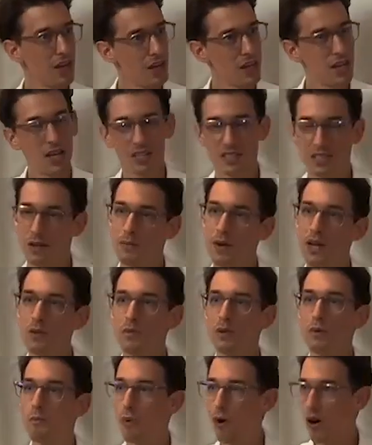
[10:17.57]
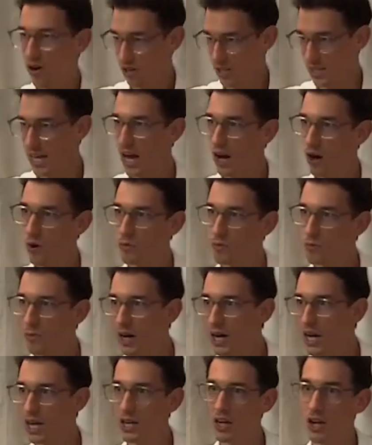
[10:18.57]
Yes, I may be bogged down
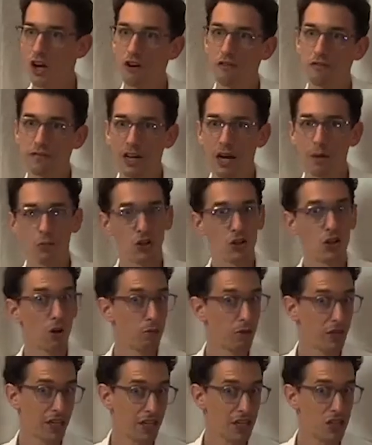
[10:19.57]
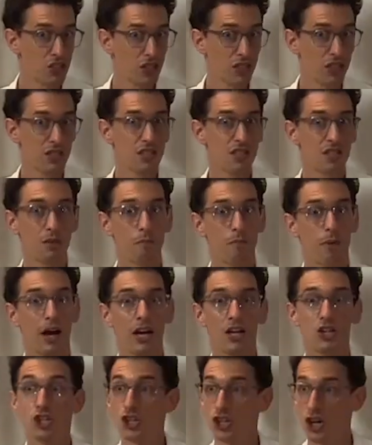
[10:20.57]
by family obligations,
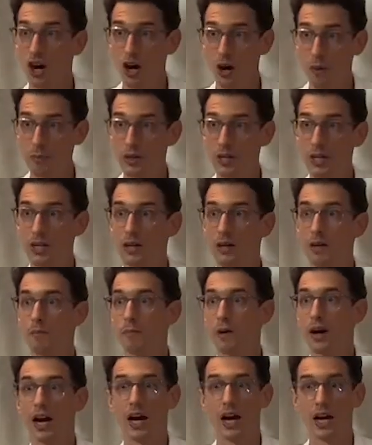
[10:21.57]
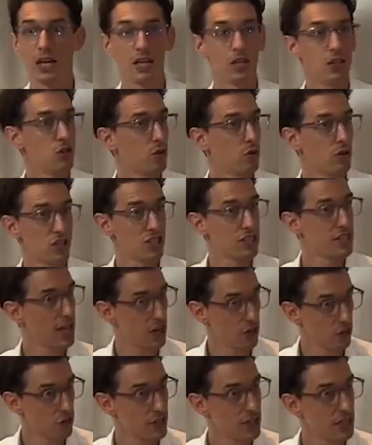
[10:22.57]
by job, by a
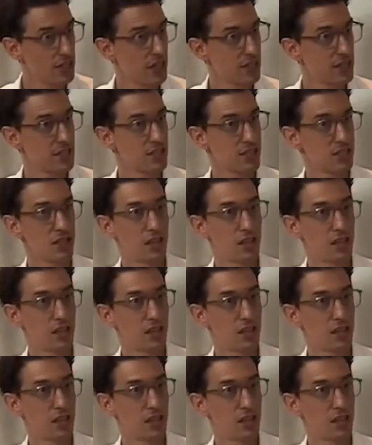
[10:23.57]
salary that